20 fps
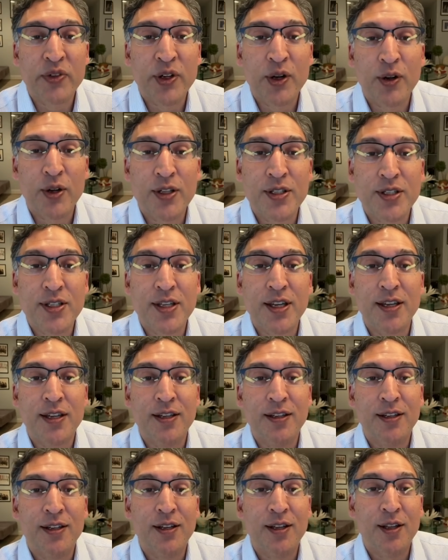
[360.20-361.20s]
of
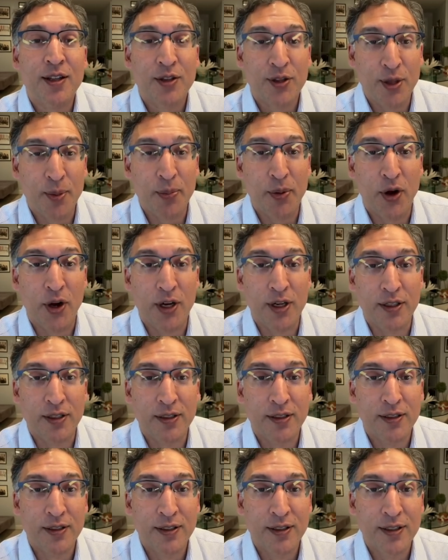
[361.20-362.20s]
currency, the
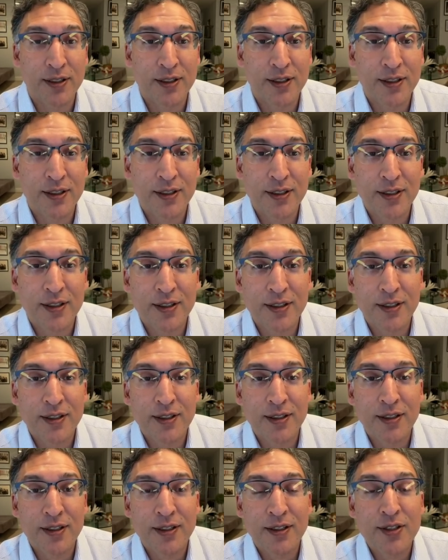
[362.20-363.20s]
pardon.
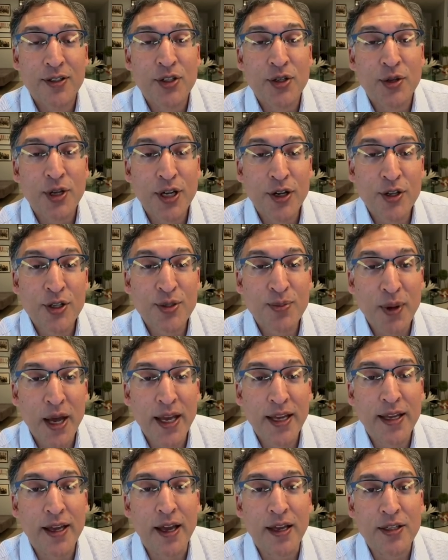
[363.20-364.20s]
So here's
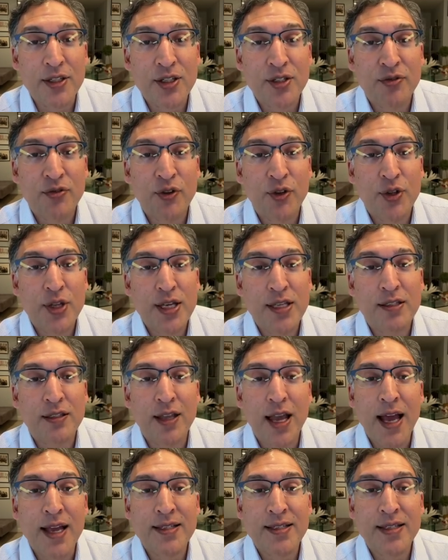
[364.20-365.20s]
my guess for these
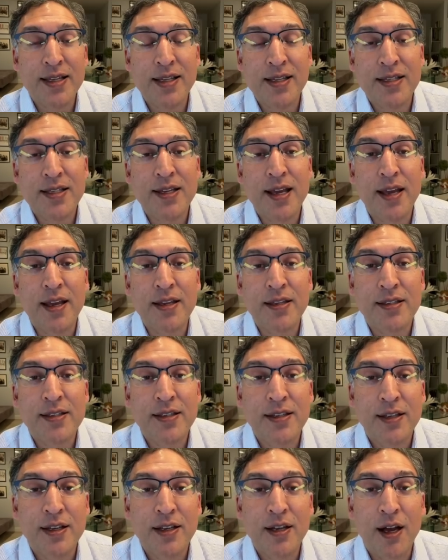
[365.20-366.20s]
last 6 days.
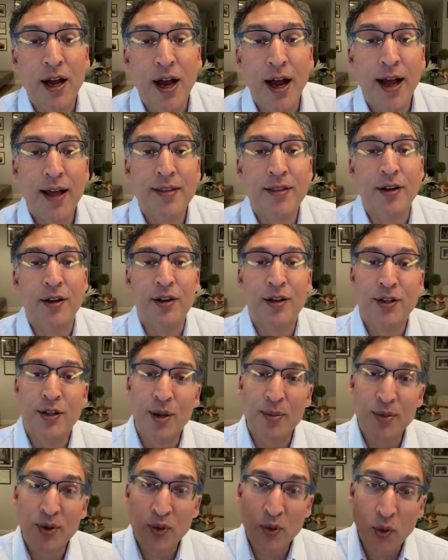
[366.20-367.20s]
Either,
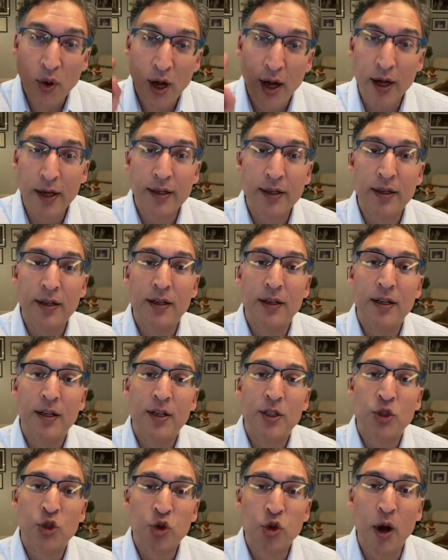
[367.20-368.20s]
number one,
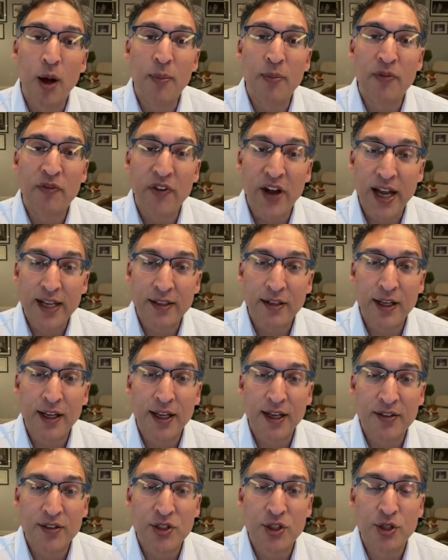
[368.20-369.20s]
Trump finally
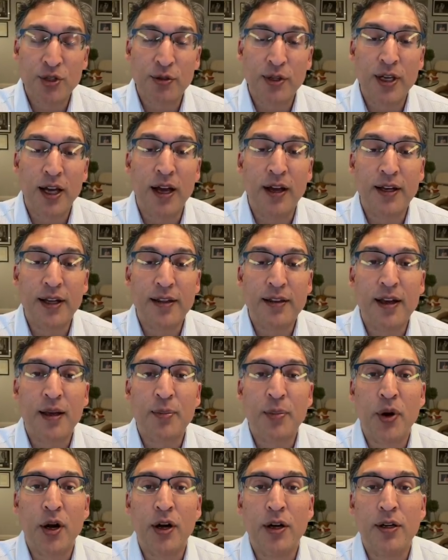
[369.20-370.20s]
gives Giuliani
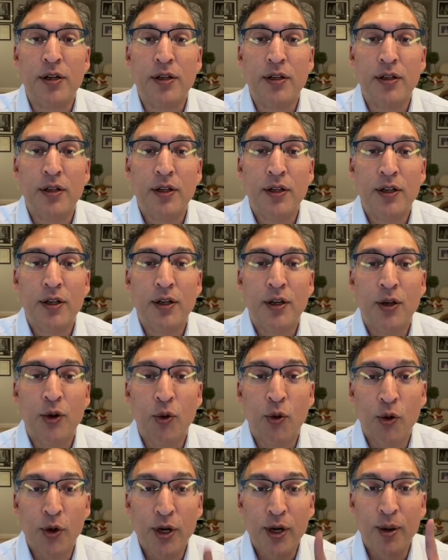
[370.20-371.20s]
that pardon,
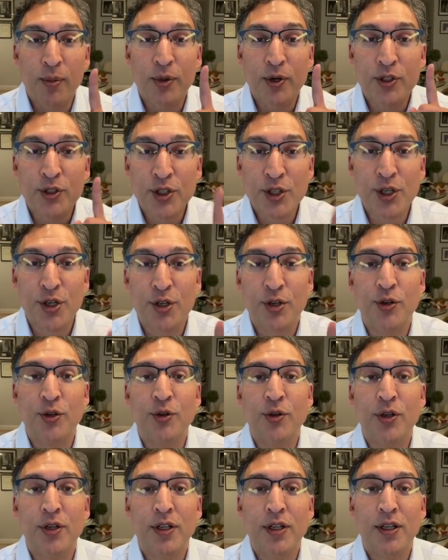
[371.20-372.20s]
or number
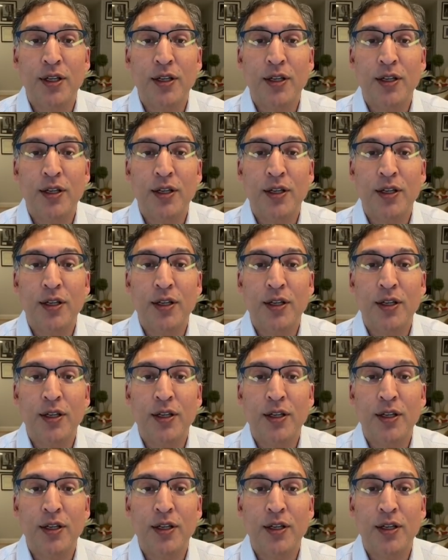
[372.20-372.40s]
two,